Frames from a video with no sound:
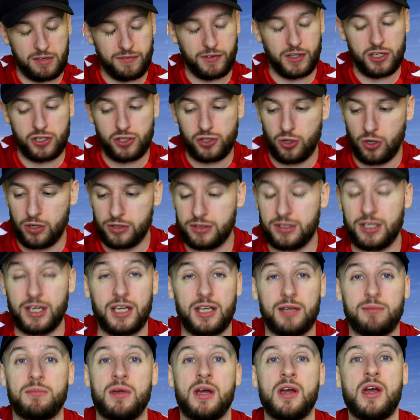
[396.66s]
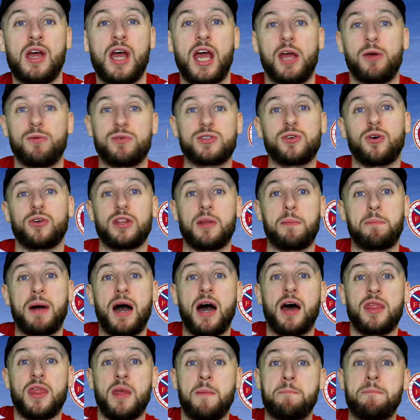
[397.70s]
for the short time he was on the
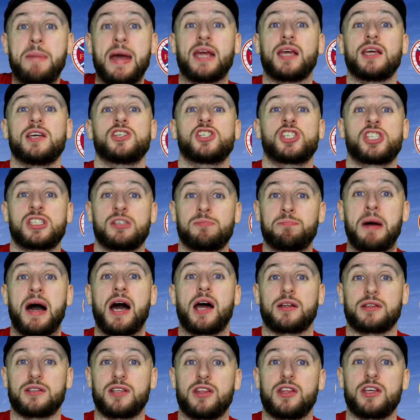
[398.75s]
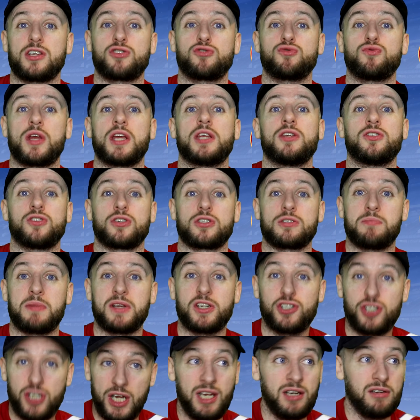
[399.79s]
park, the biggest spark to this Rangers
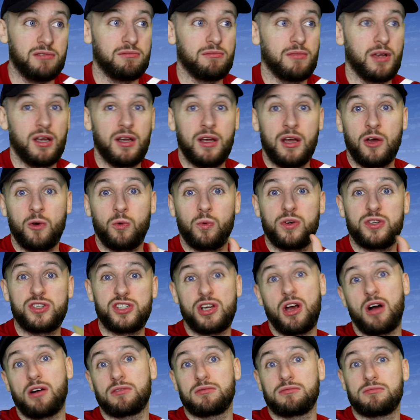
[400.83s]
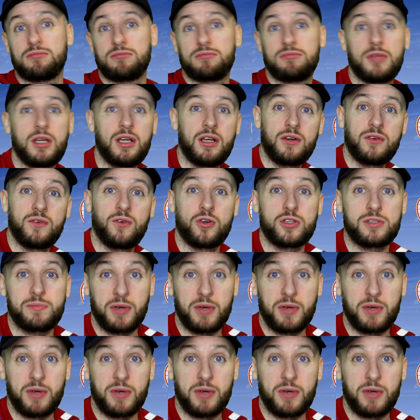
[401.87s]
machine was young Ross